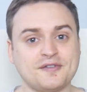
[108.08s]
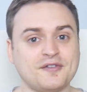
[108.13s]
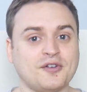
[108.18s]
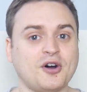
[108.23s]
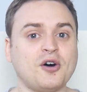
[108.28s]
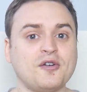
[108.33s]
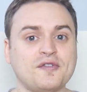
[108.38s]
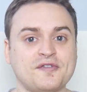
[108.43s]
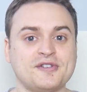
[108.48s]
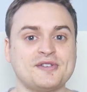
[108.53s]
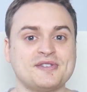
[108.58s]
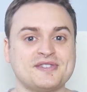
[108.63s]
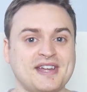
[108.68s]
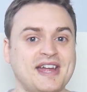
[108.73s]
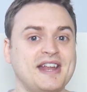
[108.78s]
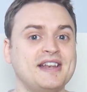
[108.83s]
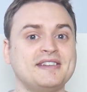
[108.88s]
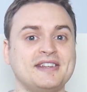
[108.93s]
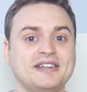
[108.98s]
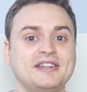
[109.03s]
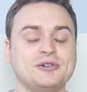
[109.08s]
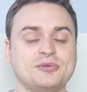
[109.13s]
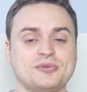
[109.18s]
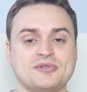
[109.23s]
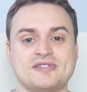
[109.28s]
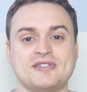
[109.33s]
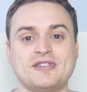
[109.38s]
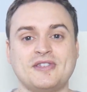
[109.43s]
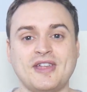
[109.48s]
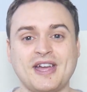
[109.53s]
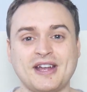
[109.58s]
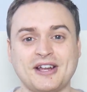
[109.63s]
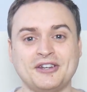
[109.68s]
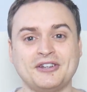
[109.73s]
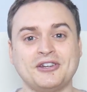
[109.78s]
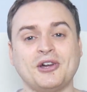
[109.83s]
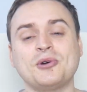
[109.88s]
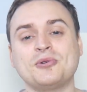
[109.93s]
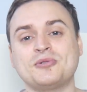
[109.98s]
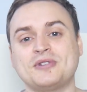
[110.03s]
of offers and deals that they are
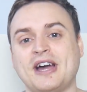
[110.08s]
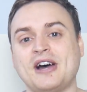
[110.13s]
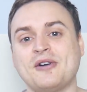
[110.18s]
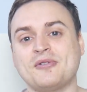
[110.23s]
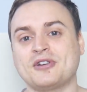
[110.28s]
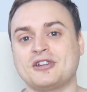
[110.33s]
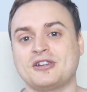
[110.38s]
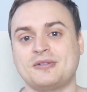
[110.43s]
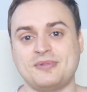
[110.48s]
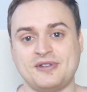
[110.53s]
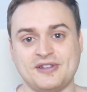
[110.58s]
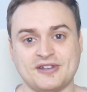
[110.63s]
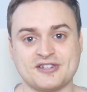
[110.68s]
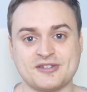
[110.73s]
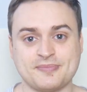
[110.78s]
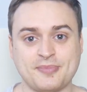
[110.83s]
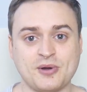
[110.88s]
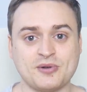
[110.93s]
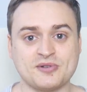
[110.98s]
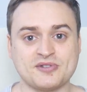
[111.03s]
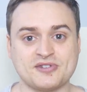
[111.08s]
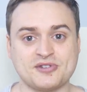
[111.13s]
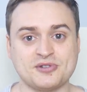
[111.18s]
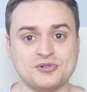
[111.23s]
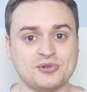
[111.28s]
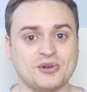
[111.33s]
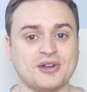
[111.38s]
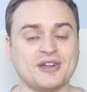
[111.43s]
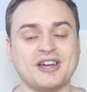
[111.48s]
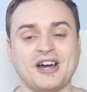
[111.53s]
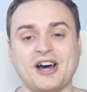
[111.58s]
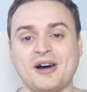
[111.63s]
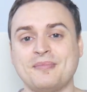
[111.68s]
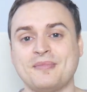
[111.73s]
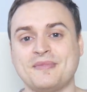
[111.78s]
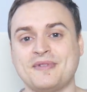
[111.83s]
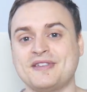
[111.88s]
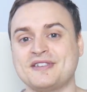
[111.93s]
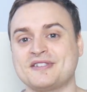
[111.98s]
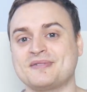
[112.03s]
no doubt going to be exposed to
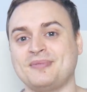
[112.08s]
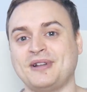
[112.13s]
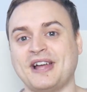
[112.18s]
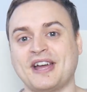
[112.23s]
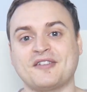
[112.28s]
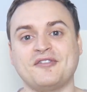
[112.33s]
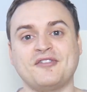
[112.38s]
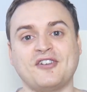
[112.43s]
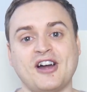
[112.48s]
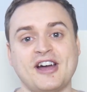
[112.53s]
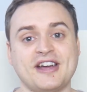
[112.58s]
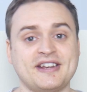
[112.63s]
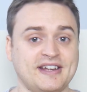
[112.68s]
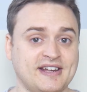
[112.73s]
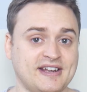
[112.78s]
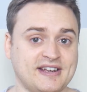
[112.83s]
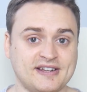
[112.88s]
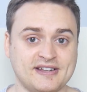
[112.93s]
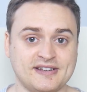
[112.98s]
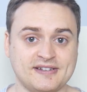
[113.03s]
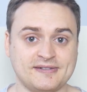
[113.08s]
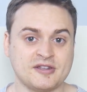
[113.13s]
come this Black Friday.